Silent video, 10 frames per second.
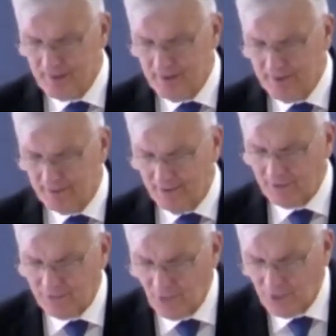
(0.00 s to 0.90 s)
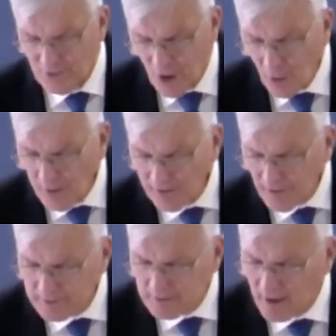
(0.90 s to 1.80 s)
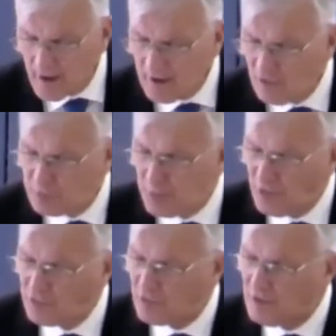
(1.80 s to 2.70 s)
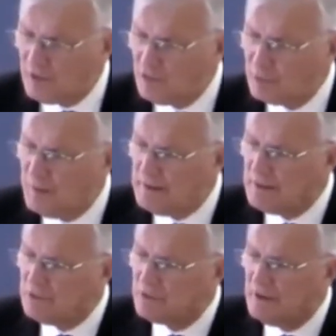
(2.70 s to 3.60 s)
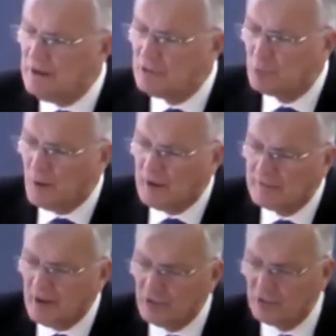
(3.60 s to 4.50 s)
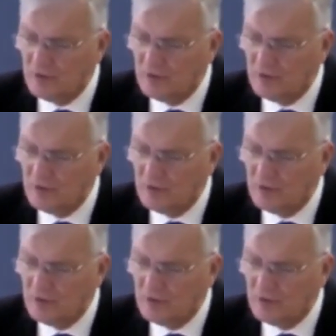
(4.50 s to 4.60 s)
Therefore, knowing that God is personally speaking to each one of us,